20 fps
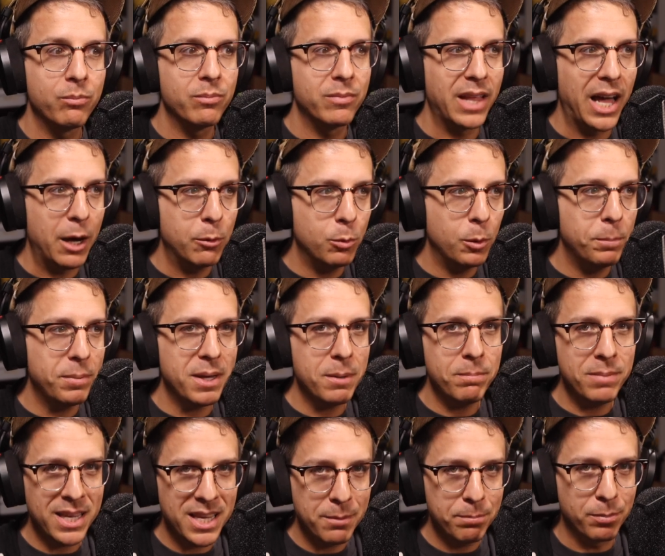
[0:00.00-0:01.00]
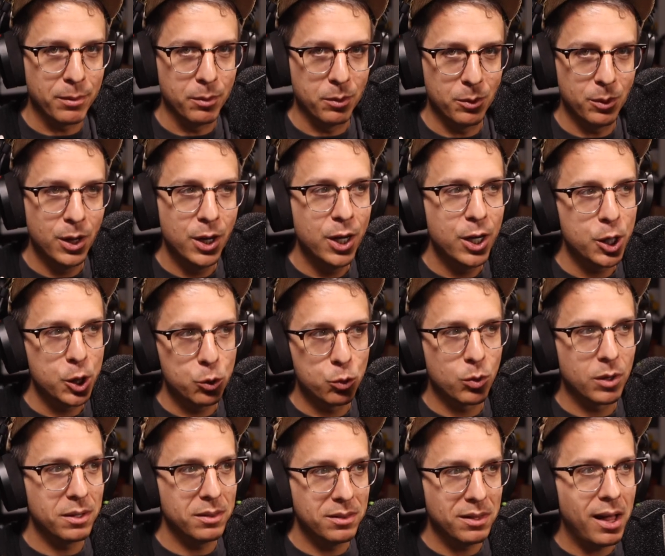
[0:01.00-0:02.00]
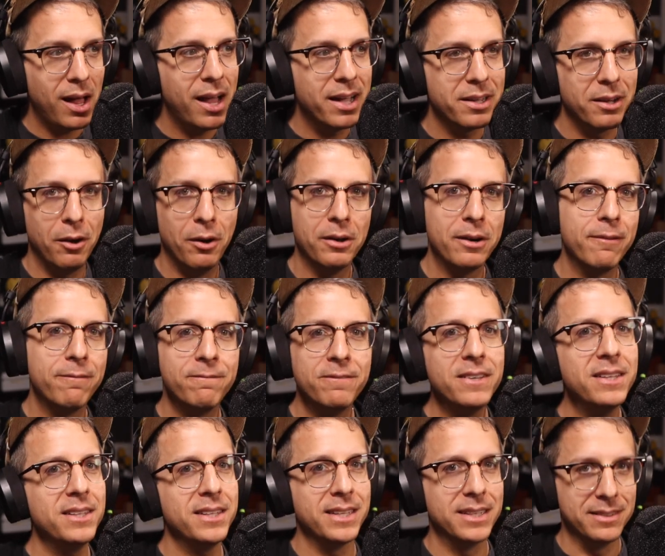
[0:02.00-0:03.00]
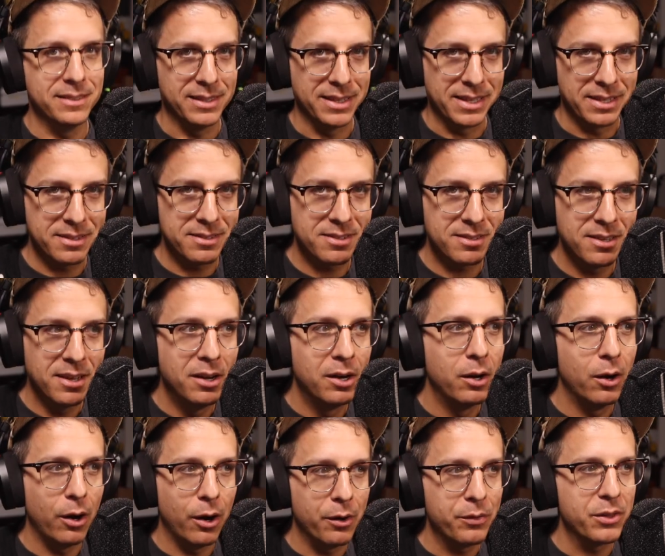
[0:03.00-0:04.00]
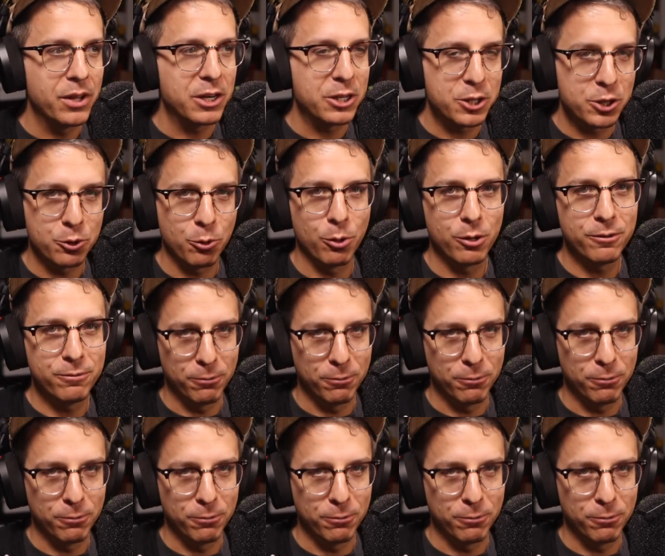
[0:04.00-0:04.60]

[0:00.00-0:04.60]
That will be people who rely on affiliate links on their short